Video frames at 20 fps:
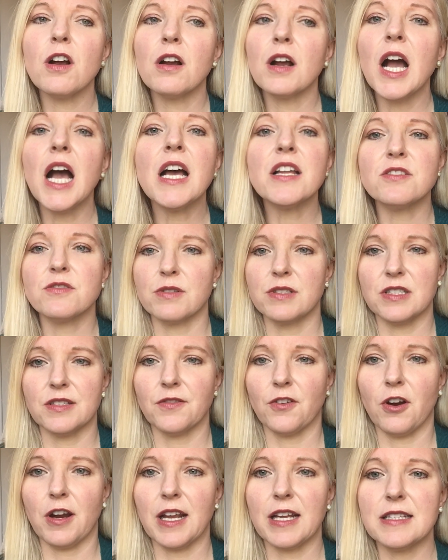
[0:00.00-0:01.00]
are hundreds of
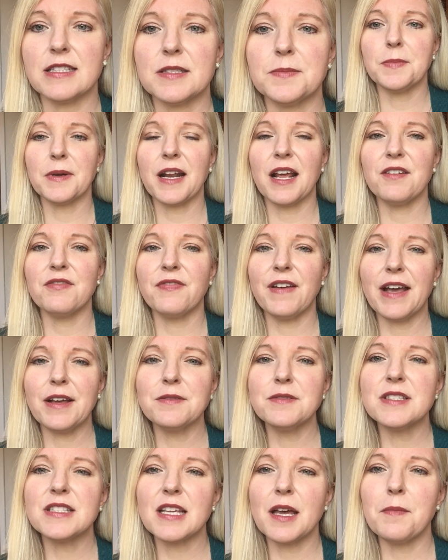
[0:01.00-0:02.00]
grants, but I
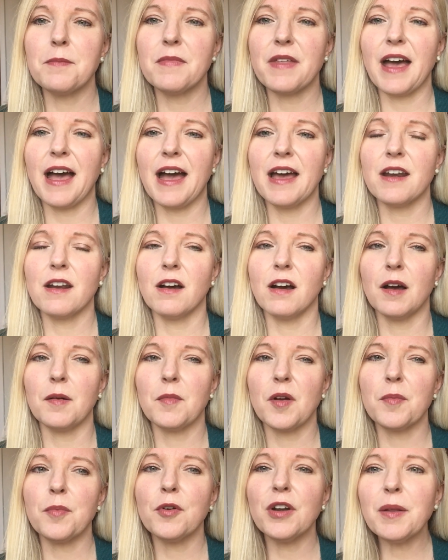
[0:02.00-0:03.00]
found some that
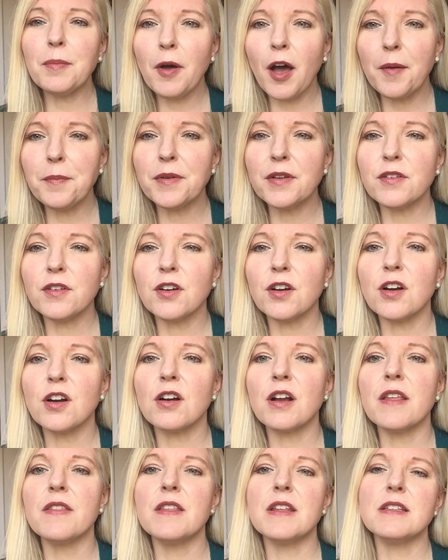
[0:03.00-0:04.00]
are pretty popular
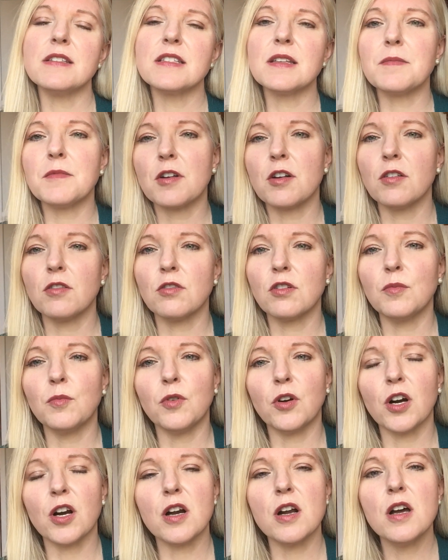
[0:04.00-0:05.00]
and then some that are a little
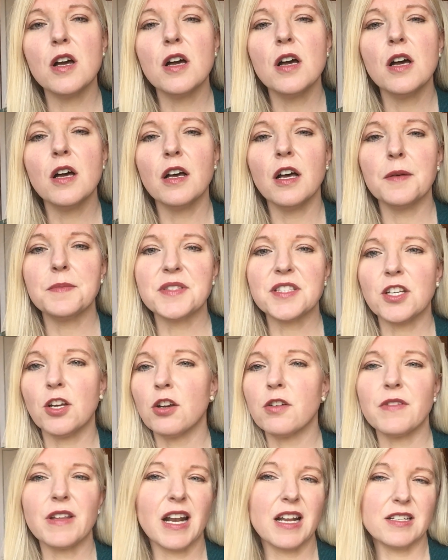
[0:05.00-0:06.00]
more
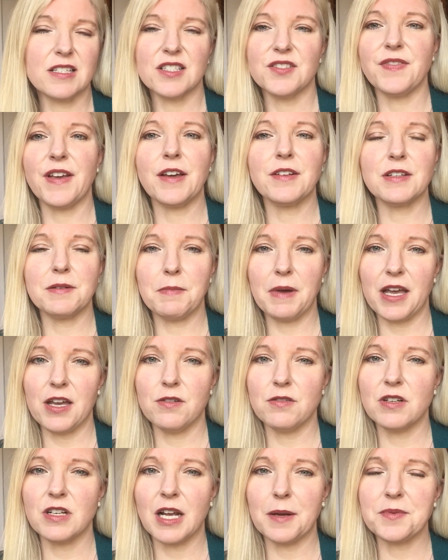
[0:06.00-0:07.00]
obscure that I just found in my
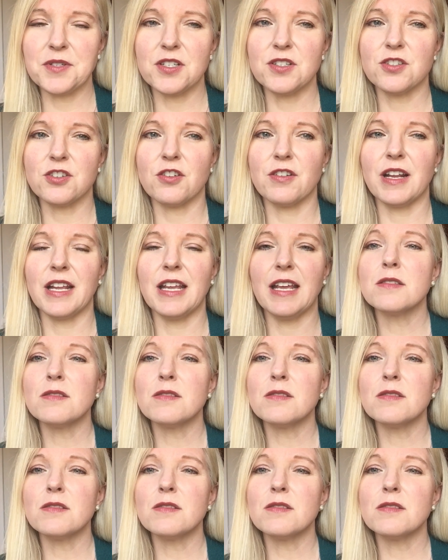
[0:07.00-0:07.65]
own adoption journey.